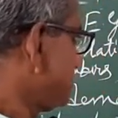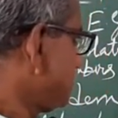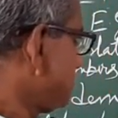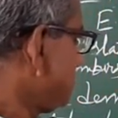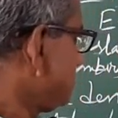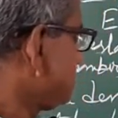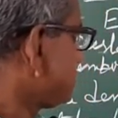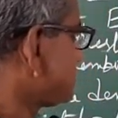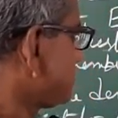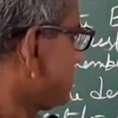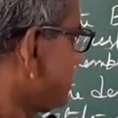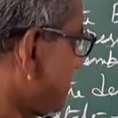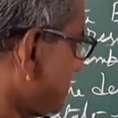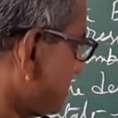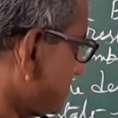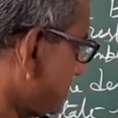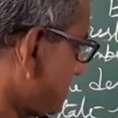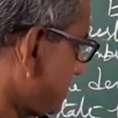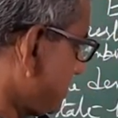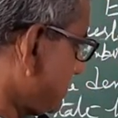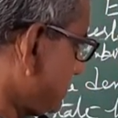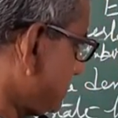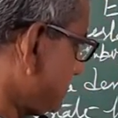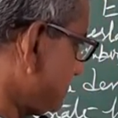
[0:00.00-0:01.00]
You see
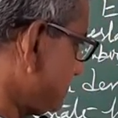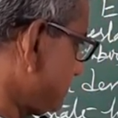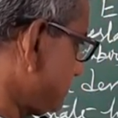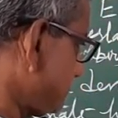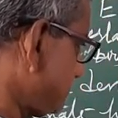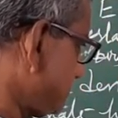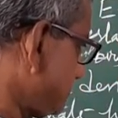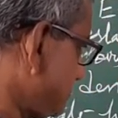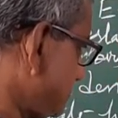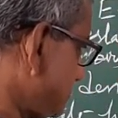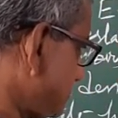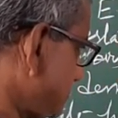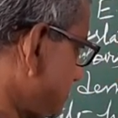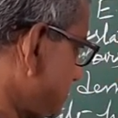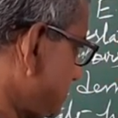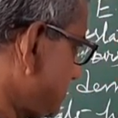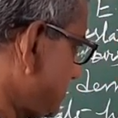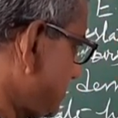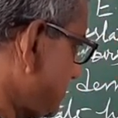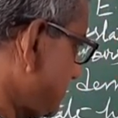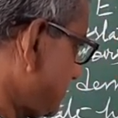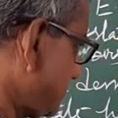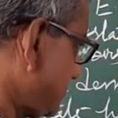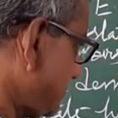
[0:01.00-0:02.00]
that
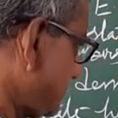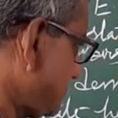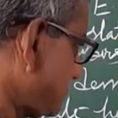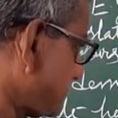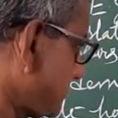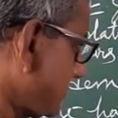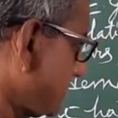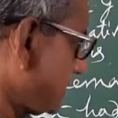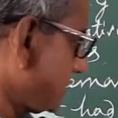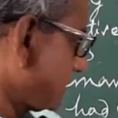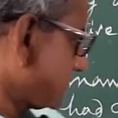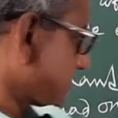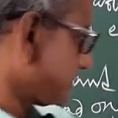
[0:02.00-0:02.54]
it is the